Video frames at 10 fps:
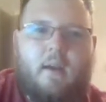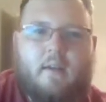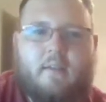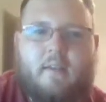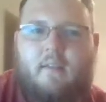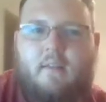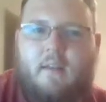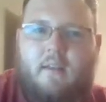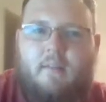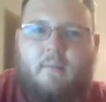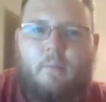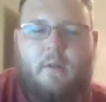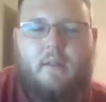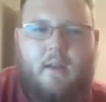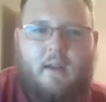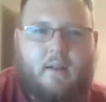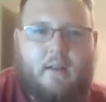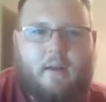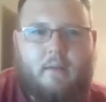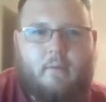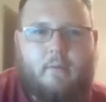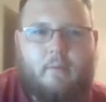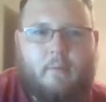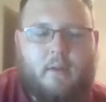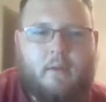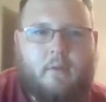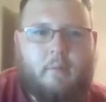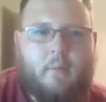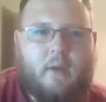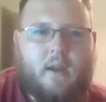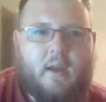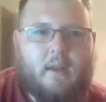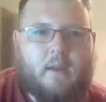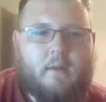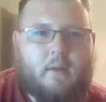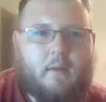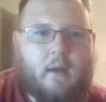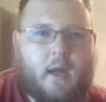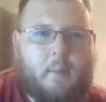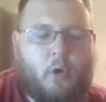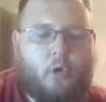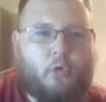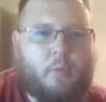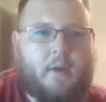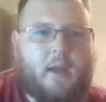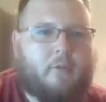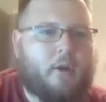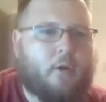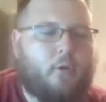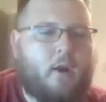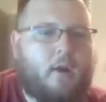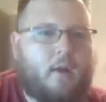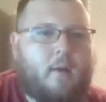Because that's one thing. Like with Nick and Molt, when they record,